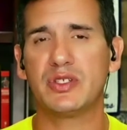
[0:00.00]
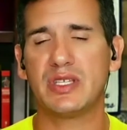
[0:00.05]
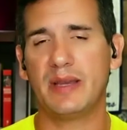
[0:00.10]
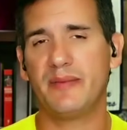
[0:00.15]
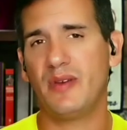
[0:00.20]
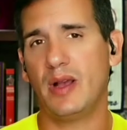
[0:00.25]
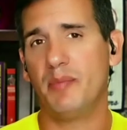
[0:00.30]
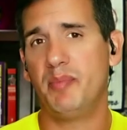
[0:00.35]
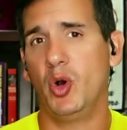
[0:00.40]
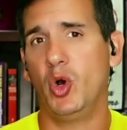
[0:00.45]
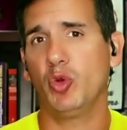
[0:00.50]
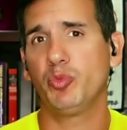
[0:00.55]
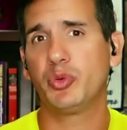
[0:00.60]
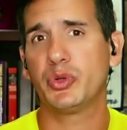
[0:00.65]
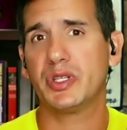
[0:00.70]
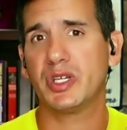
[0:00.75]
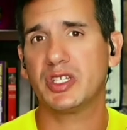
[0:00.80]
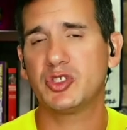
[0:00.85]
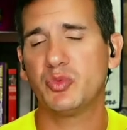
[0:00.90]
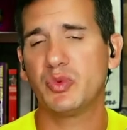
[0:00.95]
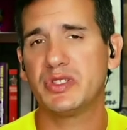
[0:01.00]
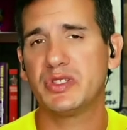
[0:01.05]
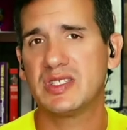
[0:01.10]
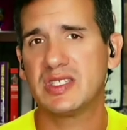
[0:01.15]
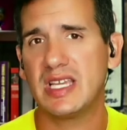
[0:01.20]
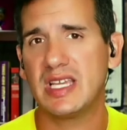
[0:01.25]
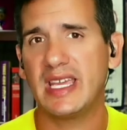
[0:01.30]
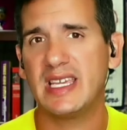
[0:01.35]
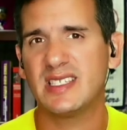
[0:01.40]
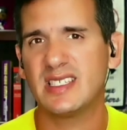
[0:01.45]
A bold prediction would
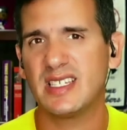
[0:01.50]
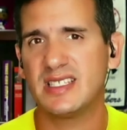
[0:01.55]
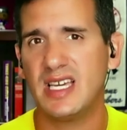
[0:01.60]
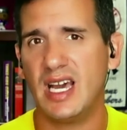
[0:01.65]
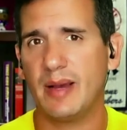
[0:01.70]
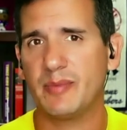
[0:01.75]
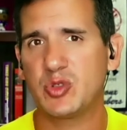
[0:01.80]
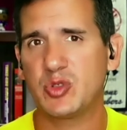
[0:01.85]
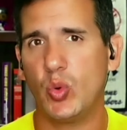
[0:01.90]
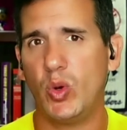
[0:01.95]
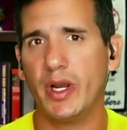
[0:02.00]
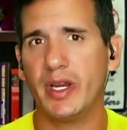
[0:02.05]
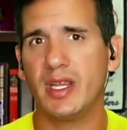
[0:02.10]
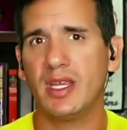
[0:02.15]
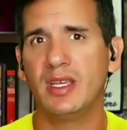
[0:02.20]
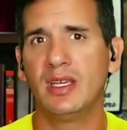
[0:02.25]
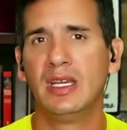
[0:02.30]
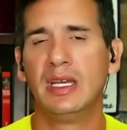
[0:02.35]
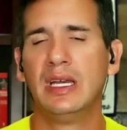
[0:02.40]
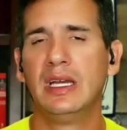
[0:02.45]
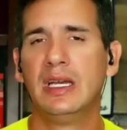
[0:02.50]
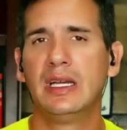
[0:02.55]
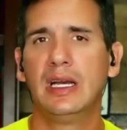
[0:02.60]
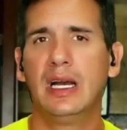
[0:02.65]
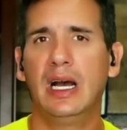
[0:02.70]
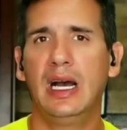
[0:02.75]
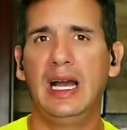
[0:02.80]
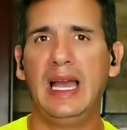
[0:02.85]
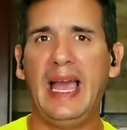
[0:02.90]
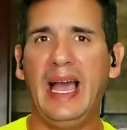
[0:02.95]
say he's a top 20
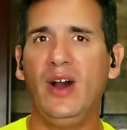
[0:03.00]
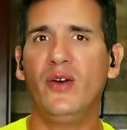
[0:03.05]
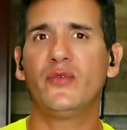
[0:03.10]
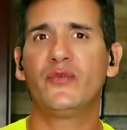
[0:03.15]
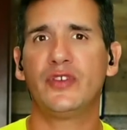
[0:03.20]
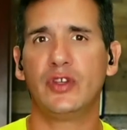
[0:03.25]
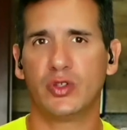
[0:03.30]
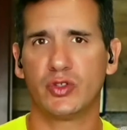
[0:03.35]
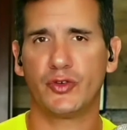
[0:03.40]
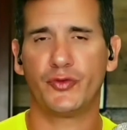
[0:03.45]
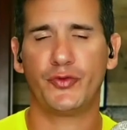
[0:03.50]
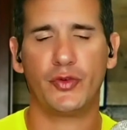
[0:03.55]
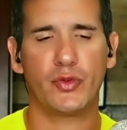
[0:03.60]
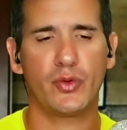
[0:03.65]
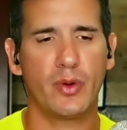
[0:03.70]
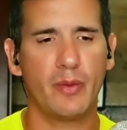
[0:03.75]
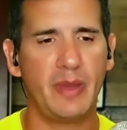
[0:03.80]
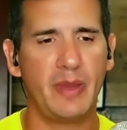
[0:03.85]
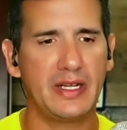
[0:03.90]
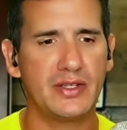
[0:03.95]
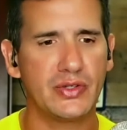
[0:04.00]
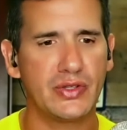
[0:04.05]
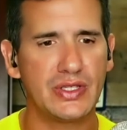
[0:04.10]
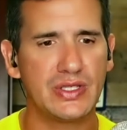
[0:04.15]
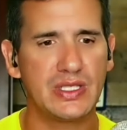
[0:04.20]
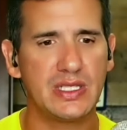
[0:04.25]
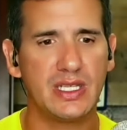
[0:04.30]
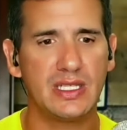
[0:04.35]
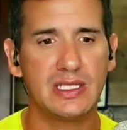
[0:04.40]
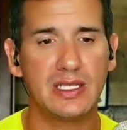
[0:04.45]
outfielder for the remainder of the
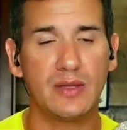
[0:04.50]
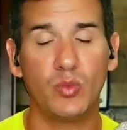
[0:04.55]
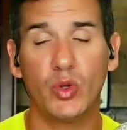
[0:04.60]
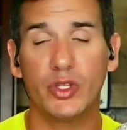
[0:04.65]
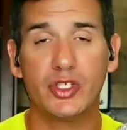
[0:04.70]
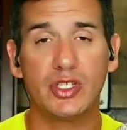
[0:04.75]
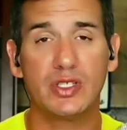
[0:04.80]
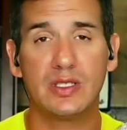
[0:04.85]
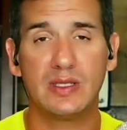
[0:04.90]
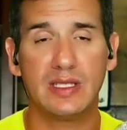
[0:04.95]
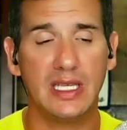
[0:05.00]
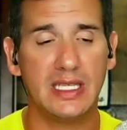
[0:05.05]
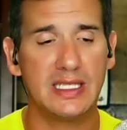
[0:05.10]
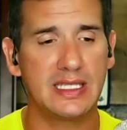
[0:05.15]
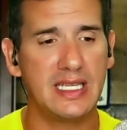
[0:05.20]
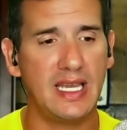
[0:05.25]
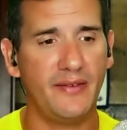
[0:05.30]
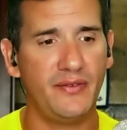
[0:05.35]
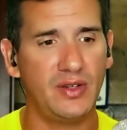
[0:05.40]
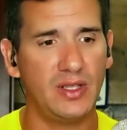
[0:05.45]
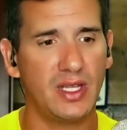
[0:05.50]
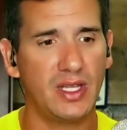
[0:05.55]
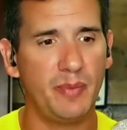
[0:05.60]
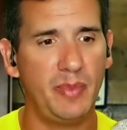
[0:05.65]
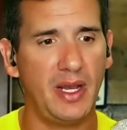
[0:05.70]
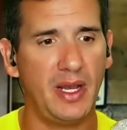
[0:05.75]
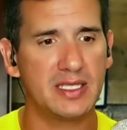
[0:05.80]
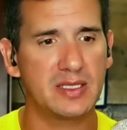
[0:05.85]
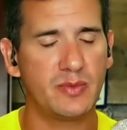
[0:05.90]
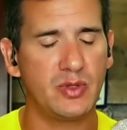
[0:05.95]
season, which is definitely a
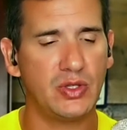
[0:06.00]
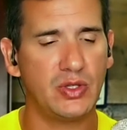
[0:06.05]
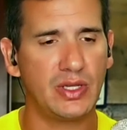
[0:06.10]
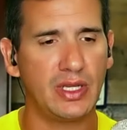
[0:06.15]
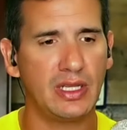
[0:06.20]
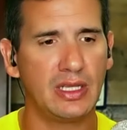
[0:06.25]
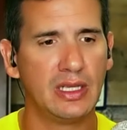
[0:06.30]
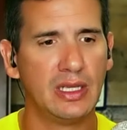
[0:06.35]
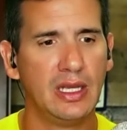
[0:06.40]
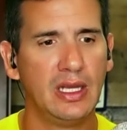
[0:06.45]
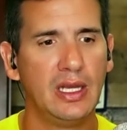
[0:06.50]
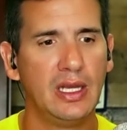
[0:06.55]
possibility.